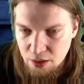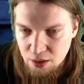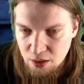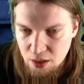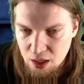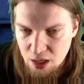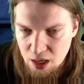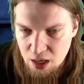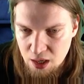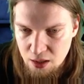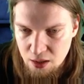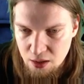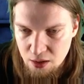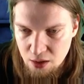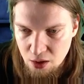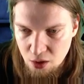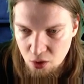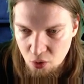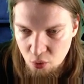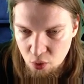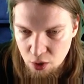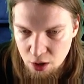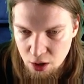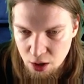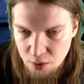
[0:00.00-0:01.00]
I know
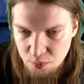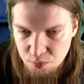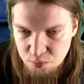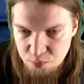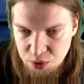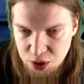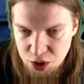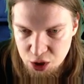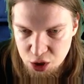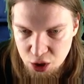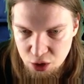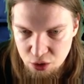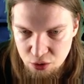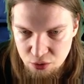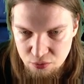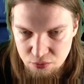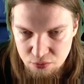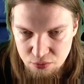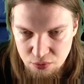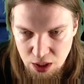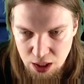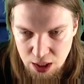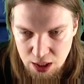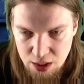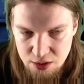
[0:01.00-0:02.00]
when I'm beaten,
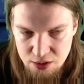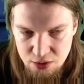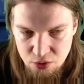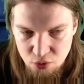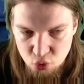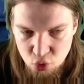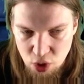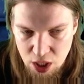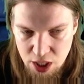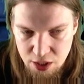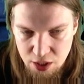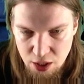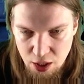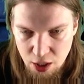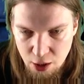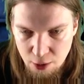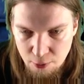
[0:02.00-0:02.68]
I surrender.